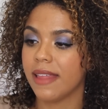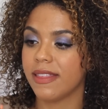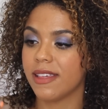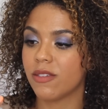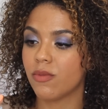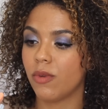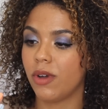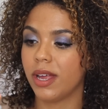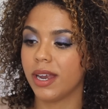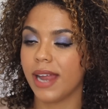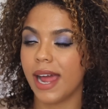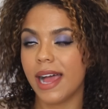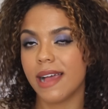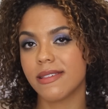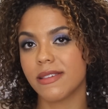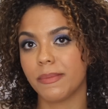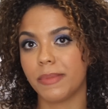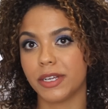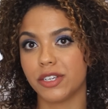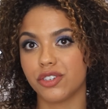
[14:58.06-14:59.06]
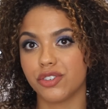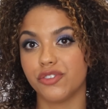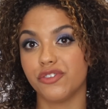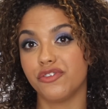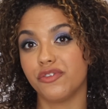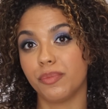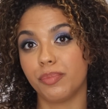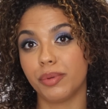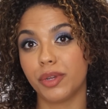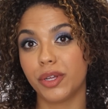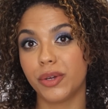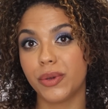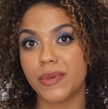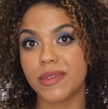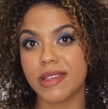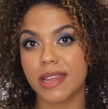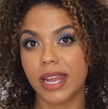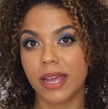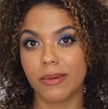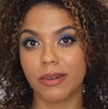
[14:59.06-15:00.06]
this one has a bunch of
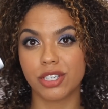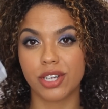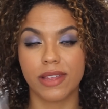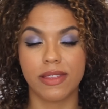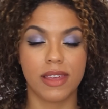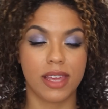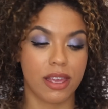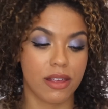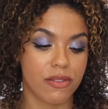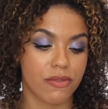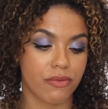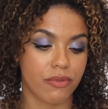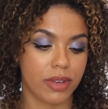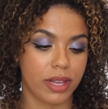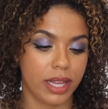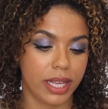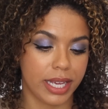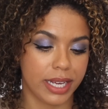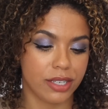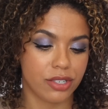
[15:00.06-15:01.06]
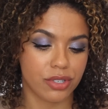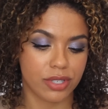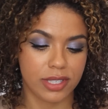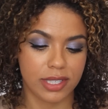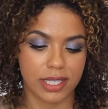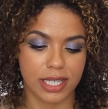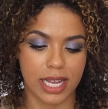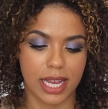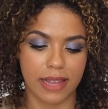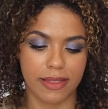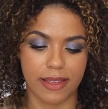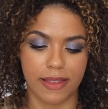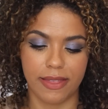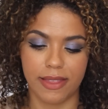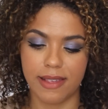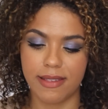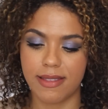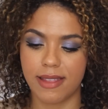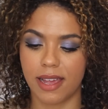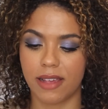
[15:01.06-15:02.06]
blues in it which I think is really interesting.
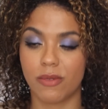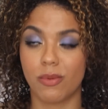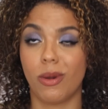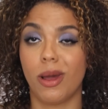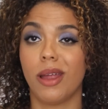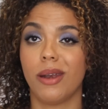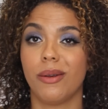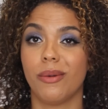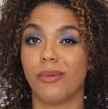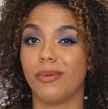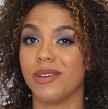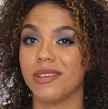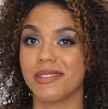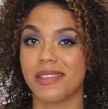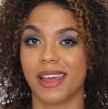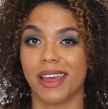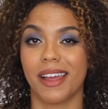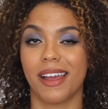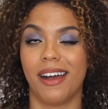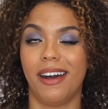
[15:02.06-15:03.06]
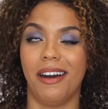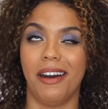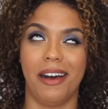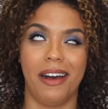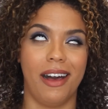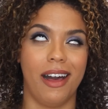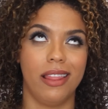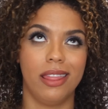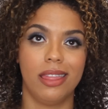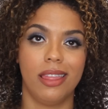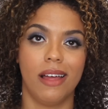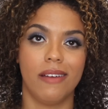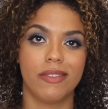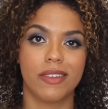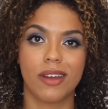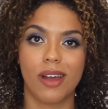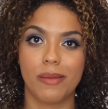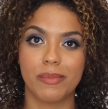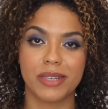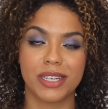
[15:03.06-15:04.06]
Then this next one was like, oh, I love
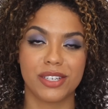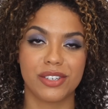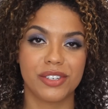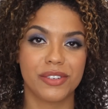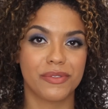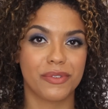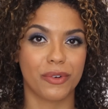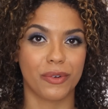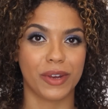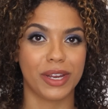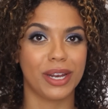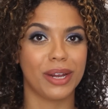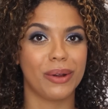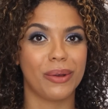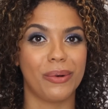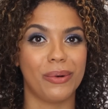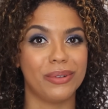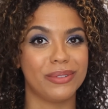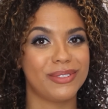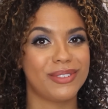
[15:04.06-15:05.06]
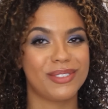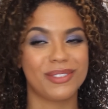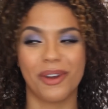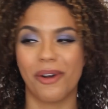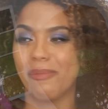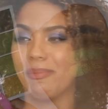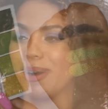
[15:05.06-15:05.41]
the combination of green green and gold so